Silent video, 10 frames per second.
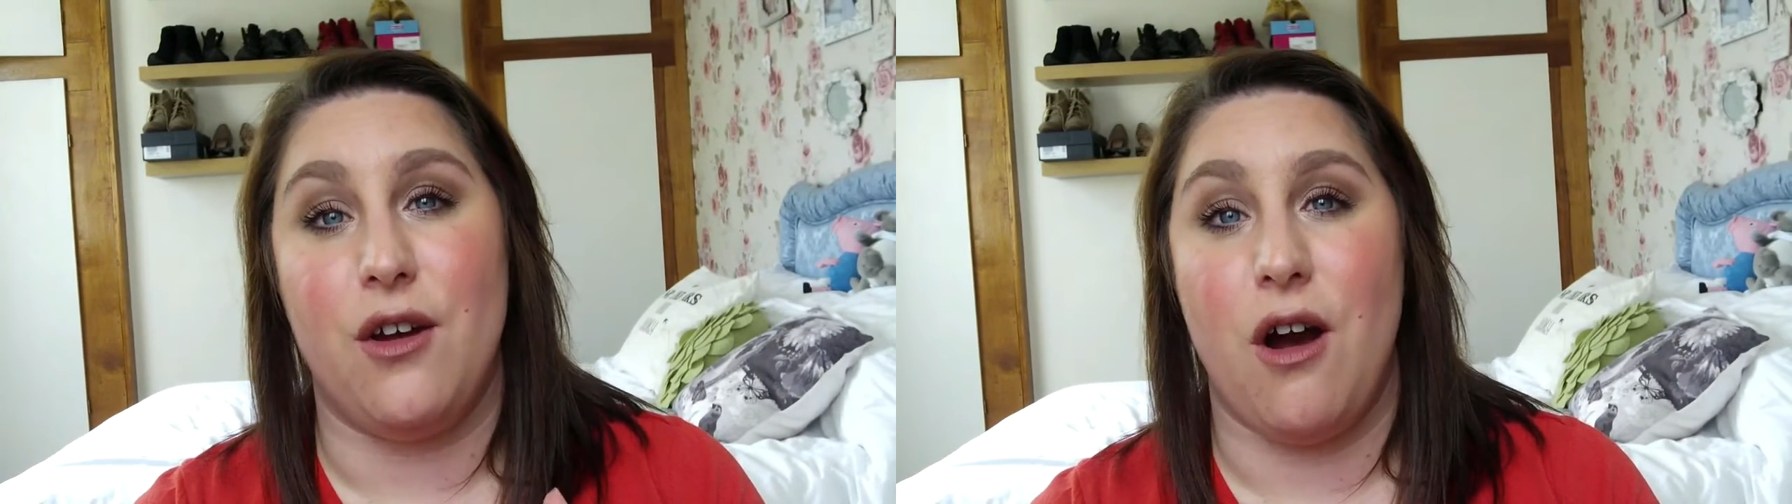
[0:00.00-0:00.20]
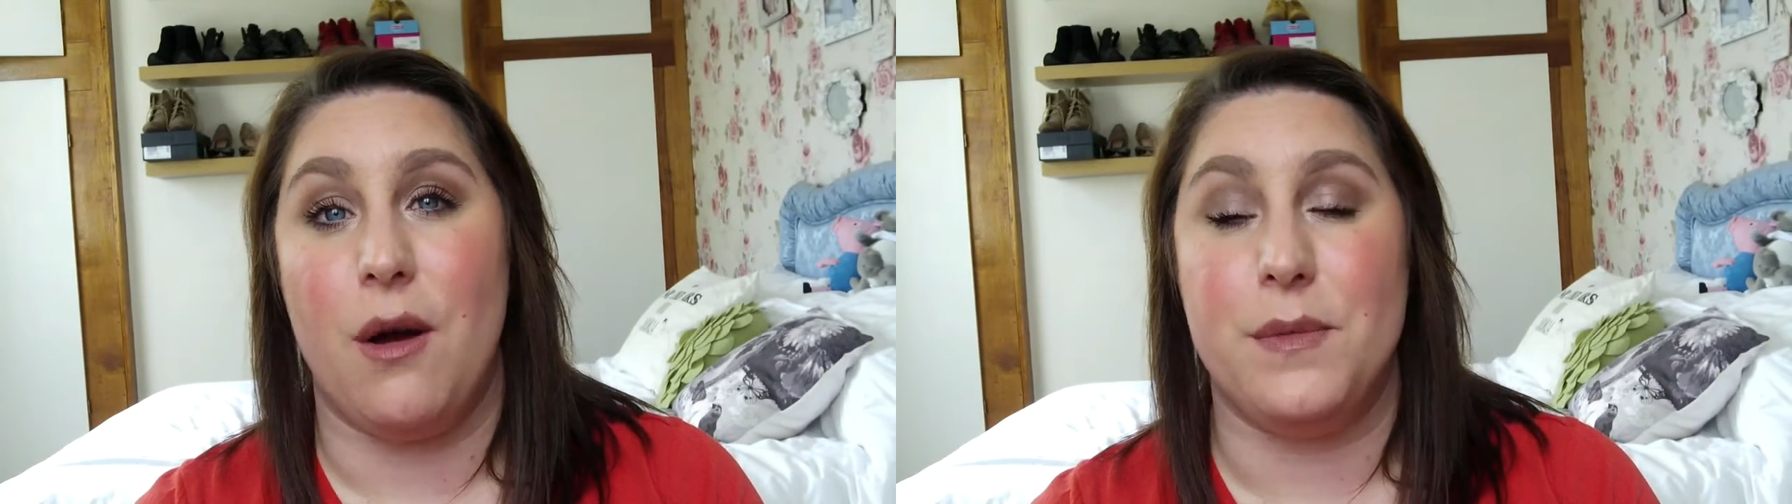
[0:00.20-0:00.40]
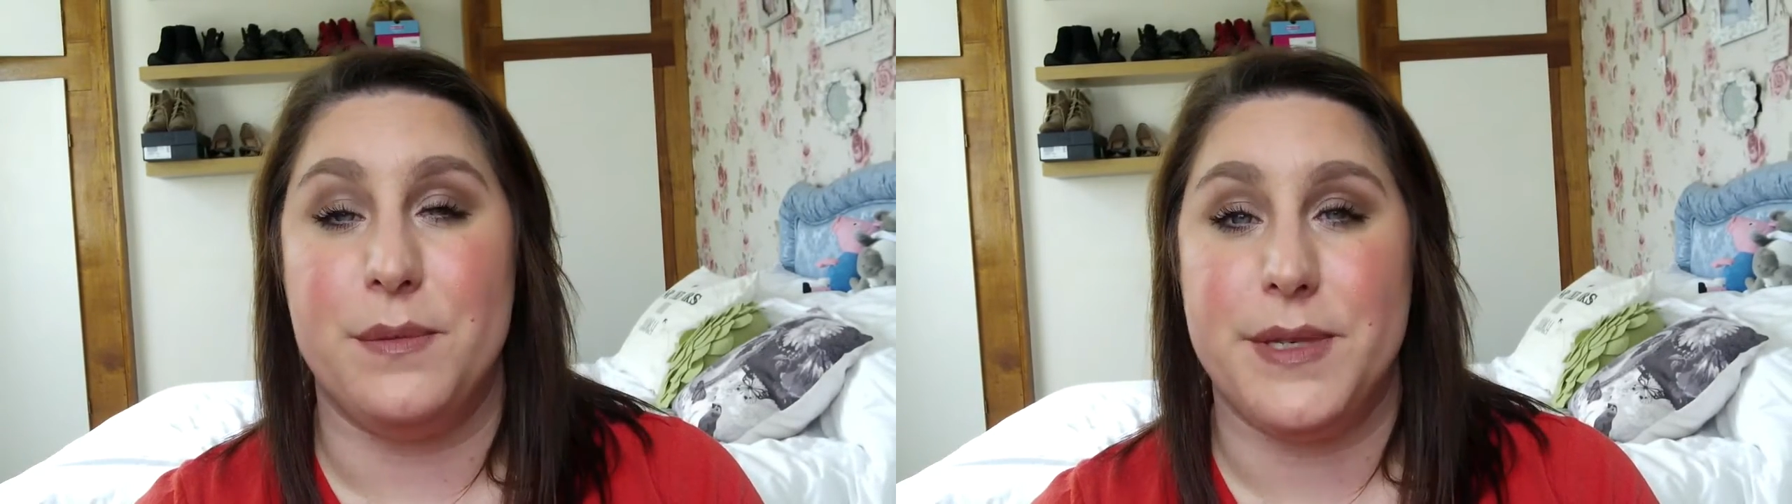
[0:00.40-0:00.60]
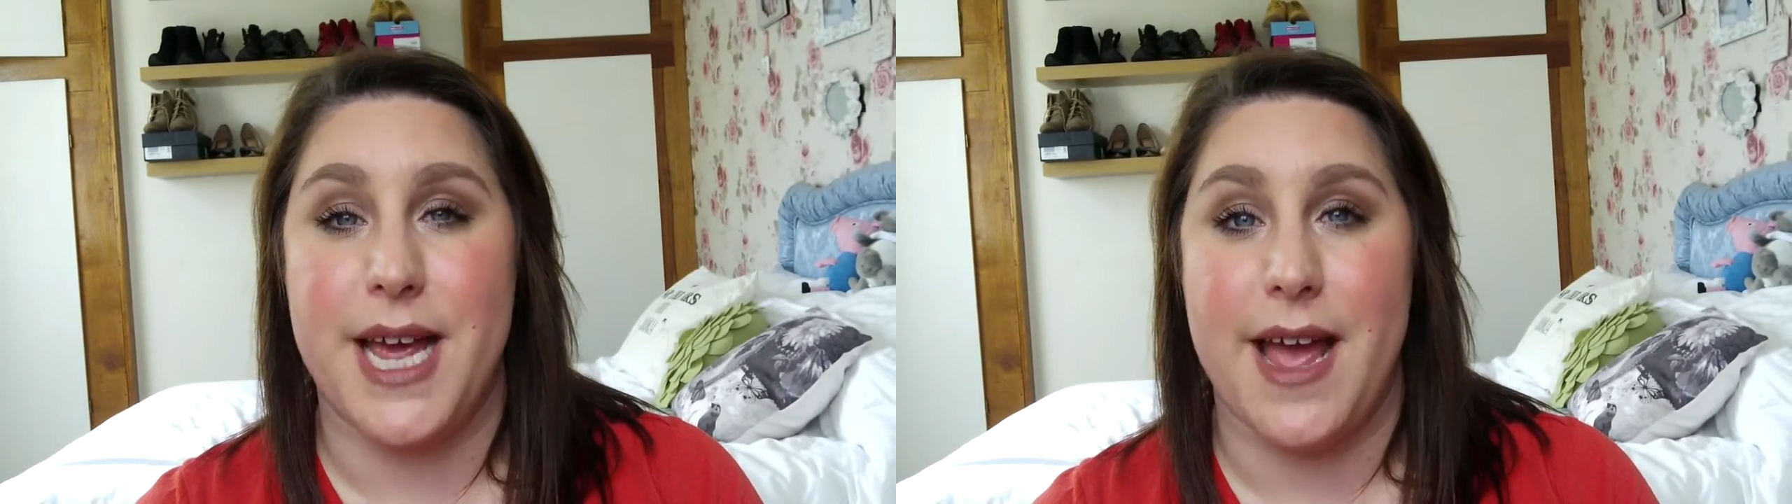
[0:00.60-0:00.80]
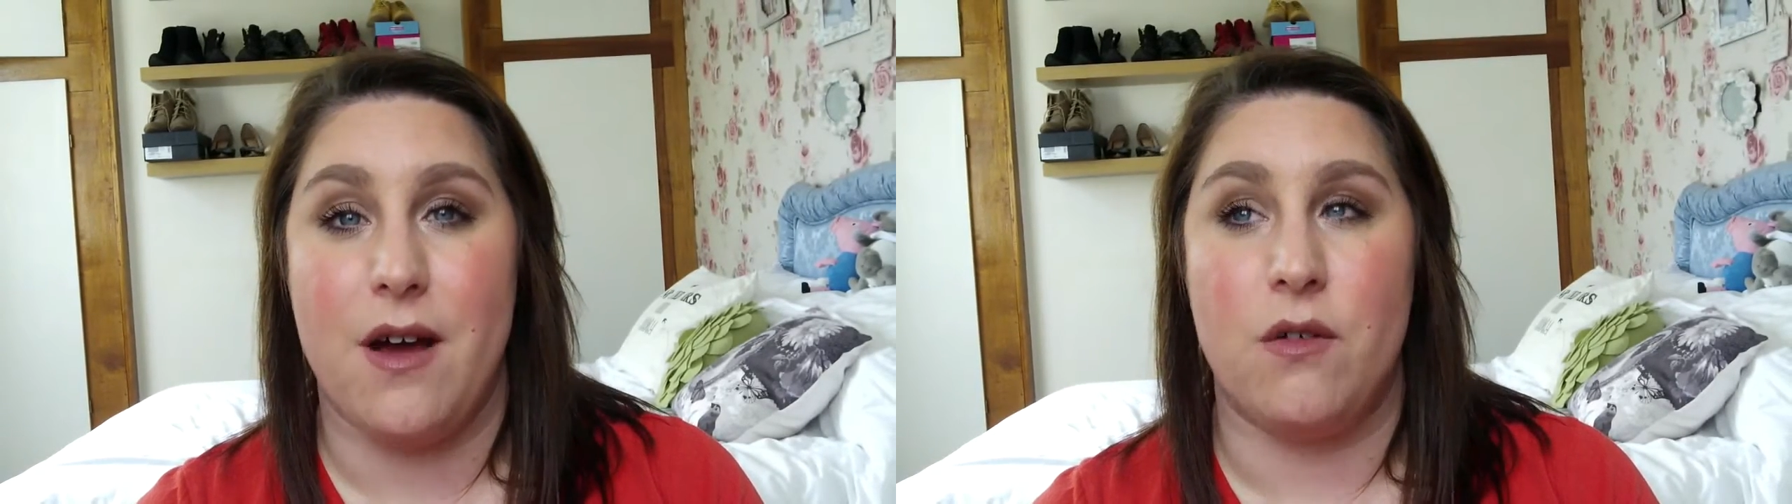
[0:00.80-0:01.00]
calm them
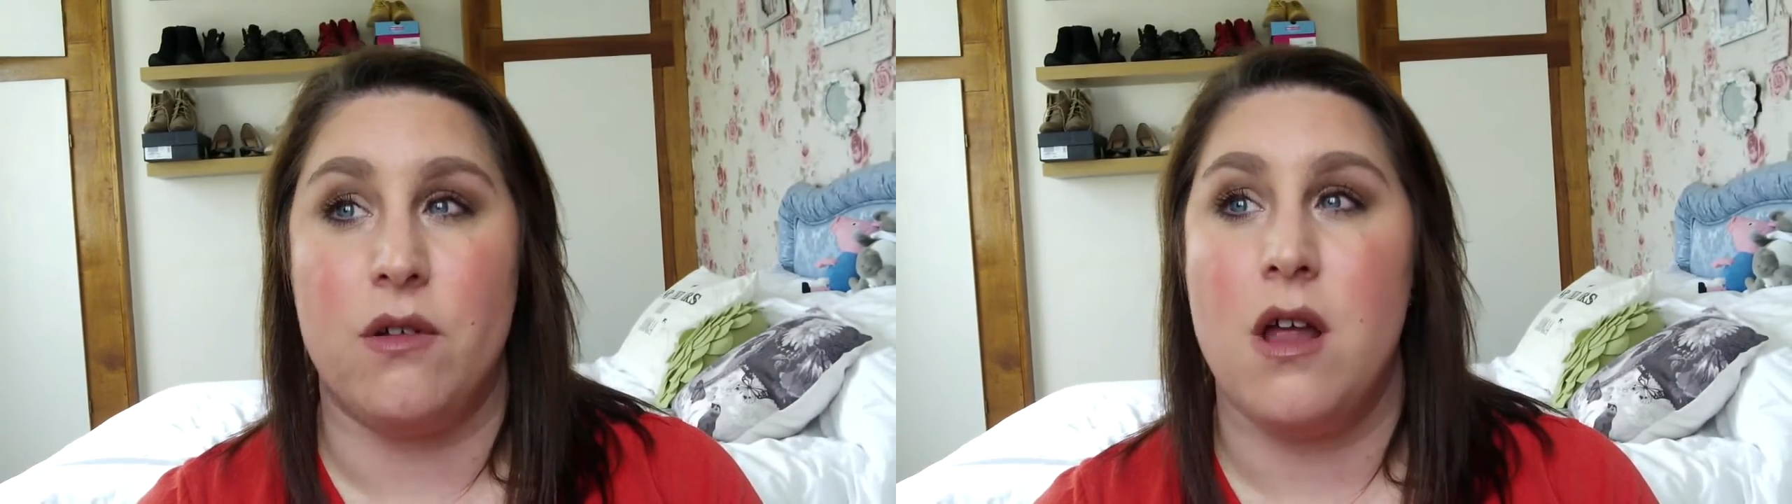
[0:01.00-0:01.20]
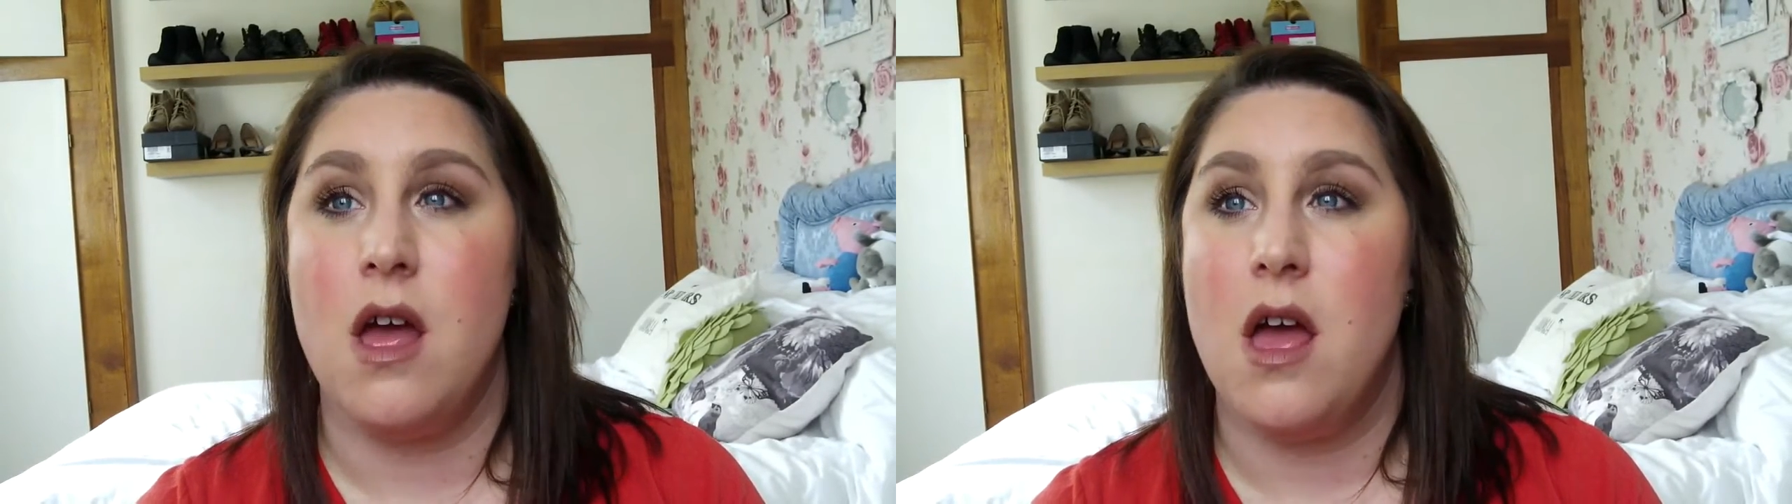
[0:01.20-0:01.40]
down,